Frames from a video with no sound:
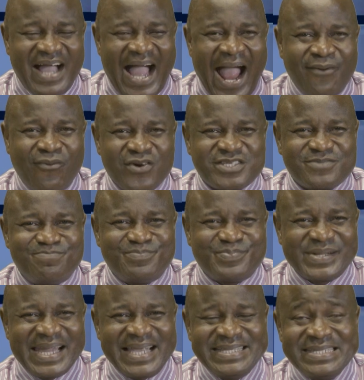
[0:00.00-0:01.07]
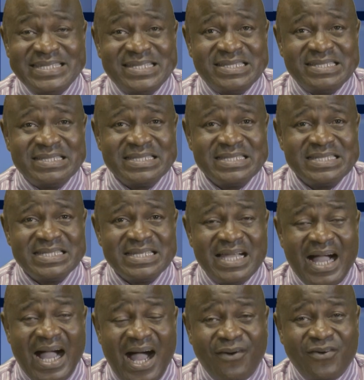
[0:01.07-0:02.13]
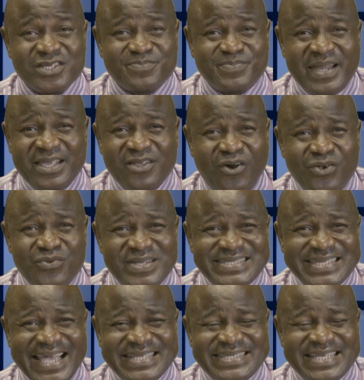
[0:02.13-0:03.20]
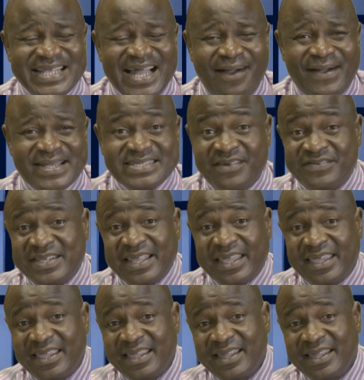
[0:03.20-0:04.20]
I was praying always 18 hours every day.